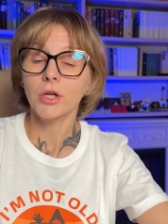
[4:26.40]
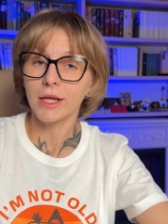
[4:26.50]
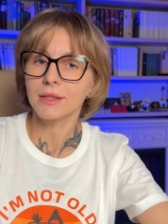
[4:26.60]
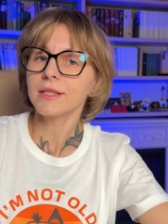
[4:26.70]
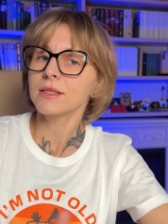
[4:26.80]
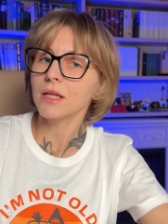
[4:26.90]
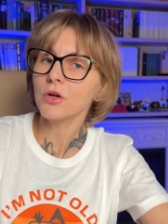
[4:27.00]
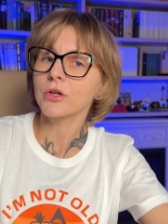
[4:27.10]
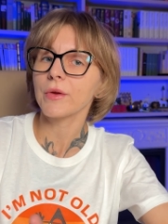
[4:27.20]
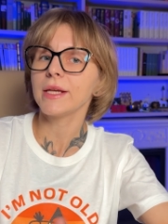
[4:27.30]
Okay, let's
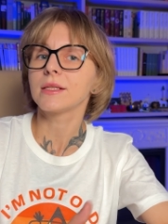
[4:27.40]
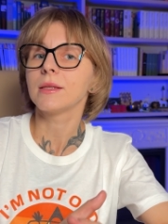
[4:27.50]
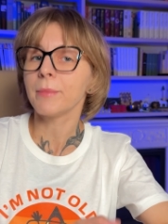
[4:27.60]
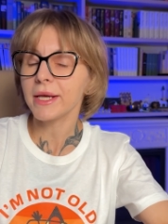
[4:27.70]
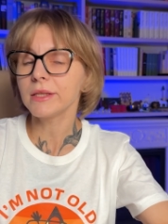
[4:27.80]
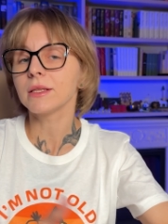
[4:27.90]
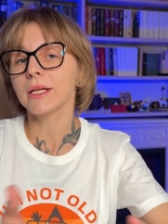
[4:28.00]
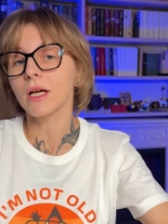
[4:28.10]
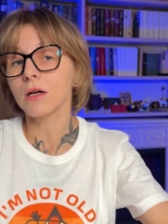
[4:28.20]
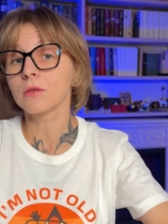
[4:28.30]
now create the main
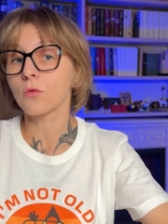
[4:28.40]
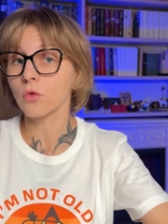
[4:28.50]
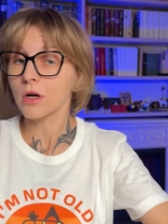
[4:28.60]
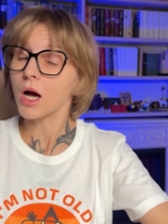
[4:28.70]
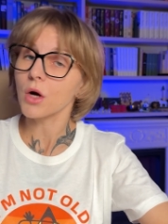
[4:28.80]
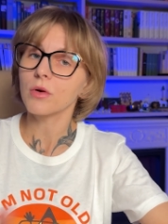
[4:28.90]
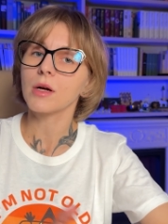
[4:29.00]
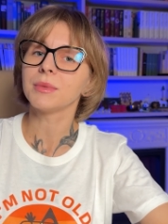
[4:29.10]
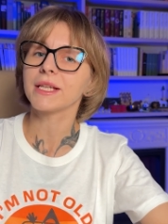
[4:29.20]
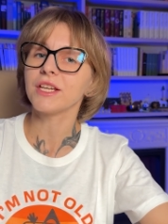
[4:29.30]
layout for our
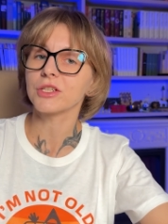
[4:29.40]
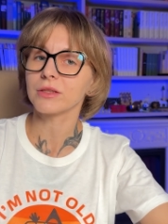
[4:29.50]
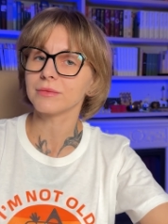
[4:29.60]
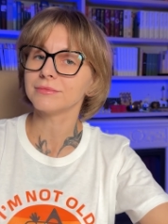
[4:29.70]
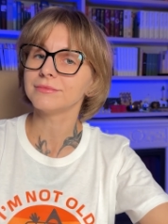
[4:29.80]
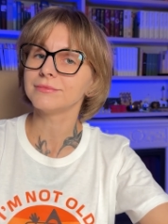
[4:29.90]
application.